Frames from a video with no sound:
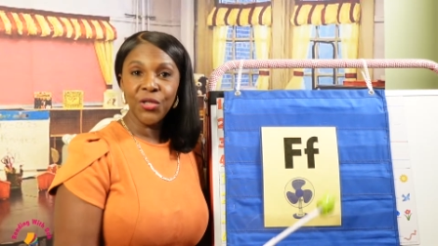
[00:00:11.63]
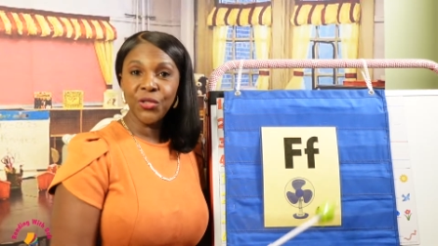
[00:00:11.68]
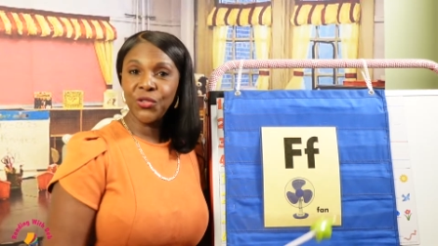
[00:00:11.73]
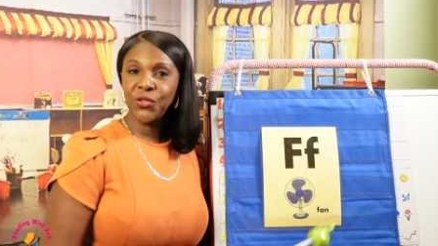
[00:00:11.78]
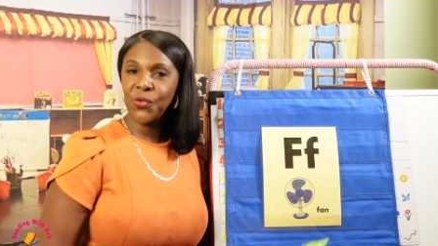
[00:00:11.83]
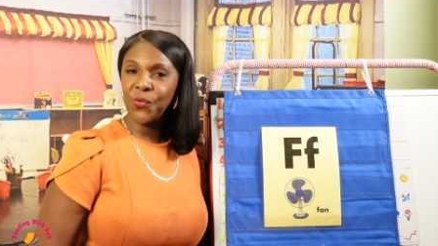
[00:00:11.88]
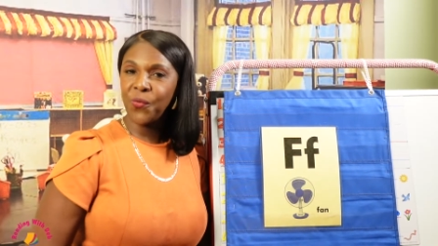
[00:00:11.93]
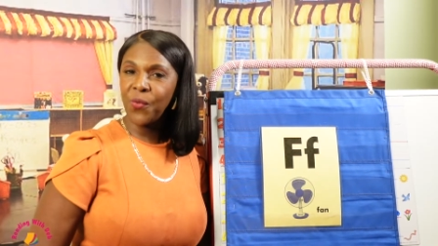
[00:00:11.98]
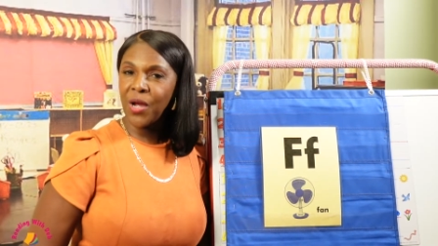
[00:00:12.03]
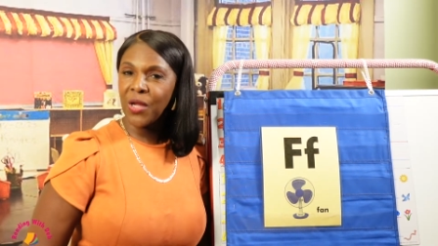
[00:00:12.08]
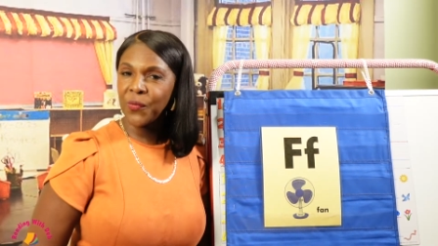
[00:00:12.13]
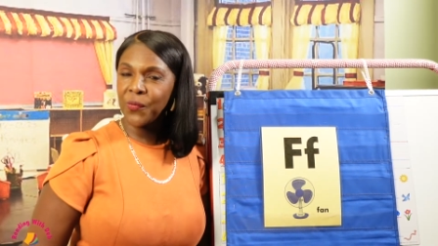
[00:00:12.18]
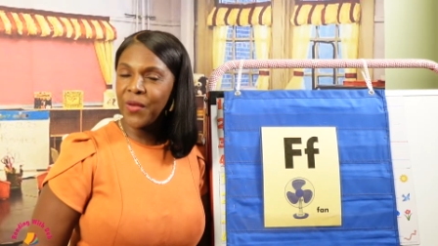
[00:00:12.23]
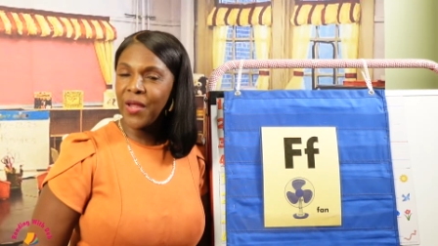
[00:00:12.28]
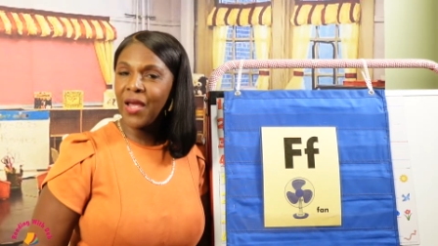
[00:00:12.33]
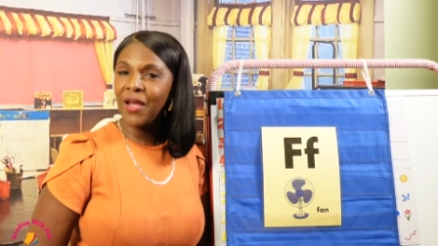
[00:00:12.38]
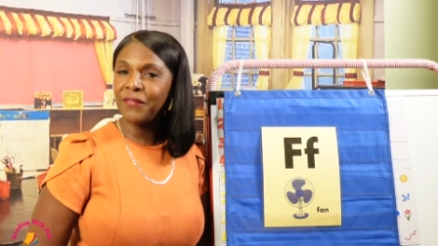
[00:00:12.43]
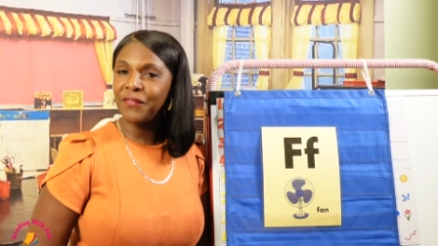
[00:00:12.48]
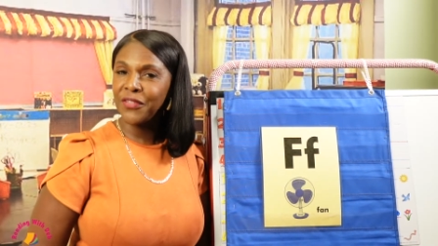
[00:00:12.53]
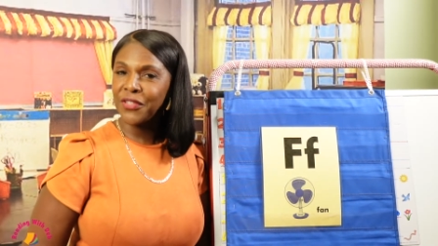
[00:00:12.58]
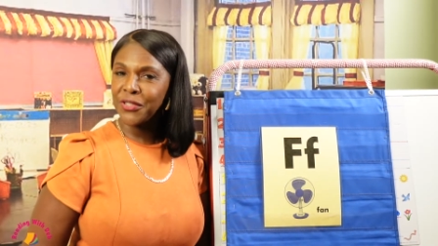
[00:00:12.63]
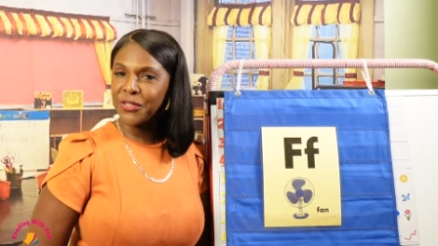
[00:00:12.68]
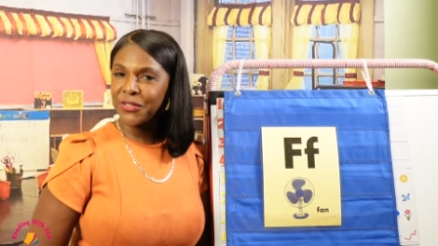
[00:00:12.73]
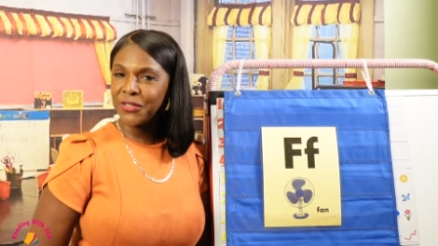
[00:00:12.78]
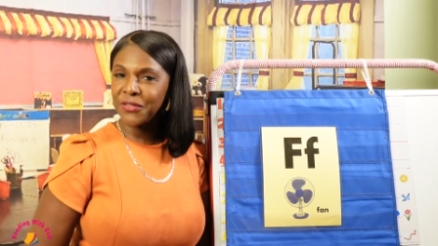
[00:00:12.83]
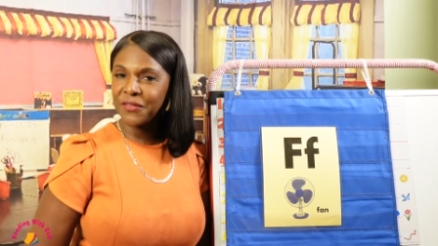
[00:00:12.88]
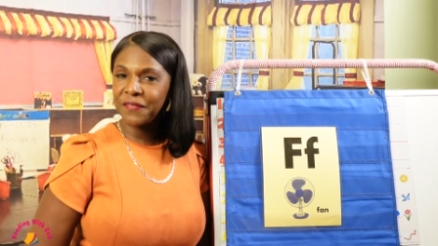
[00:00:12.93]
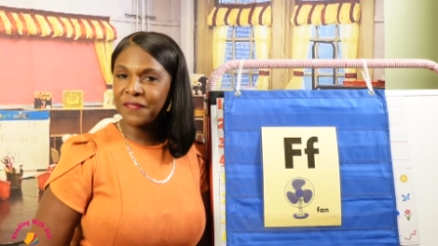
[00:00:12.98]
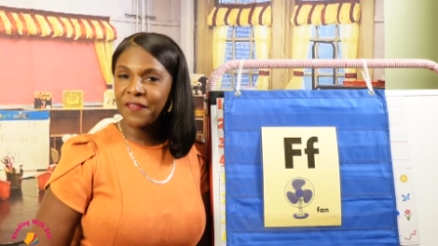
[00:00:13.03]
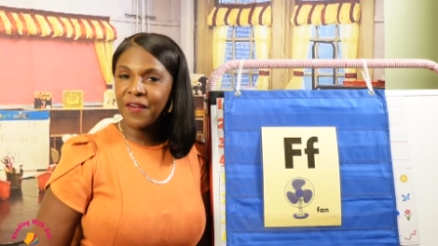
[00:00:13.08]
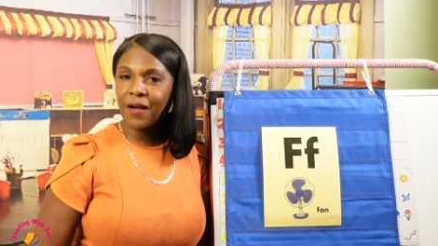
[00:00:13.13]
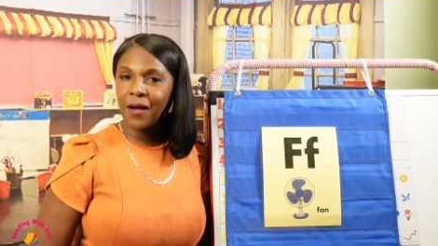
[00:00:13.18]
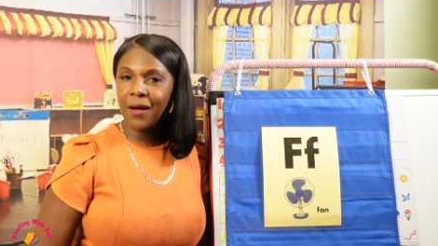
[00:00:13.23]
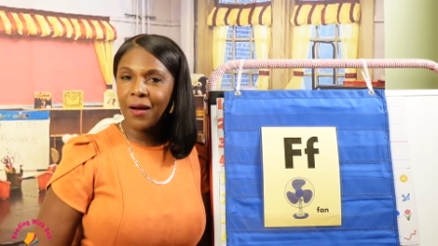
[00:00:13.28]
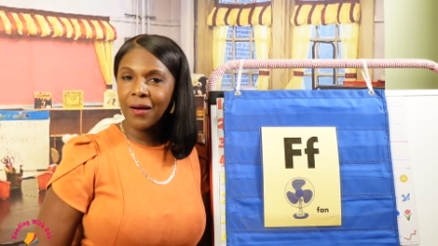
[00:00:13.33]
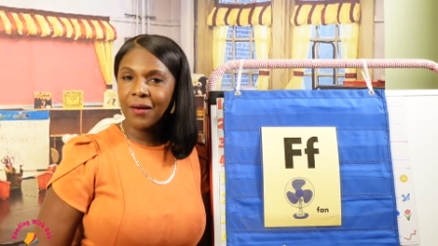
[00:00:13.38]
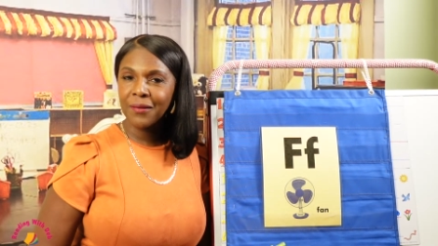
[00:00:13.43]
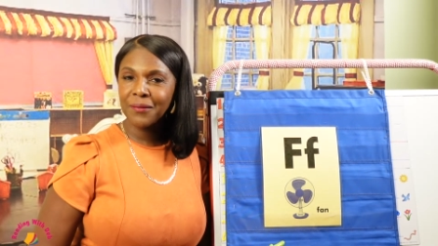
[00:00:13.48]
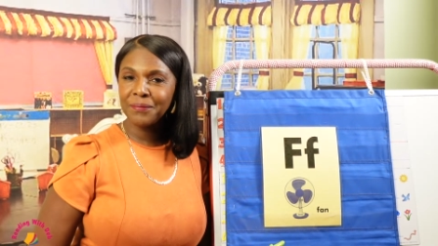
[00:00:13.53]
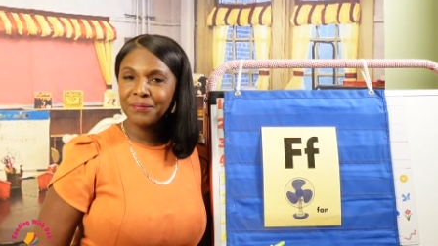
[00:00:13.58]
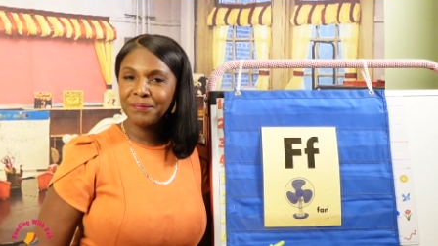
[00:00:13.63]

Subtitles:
to what we have learned so far.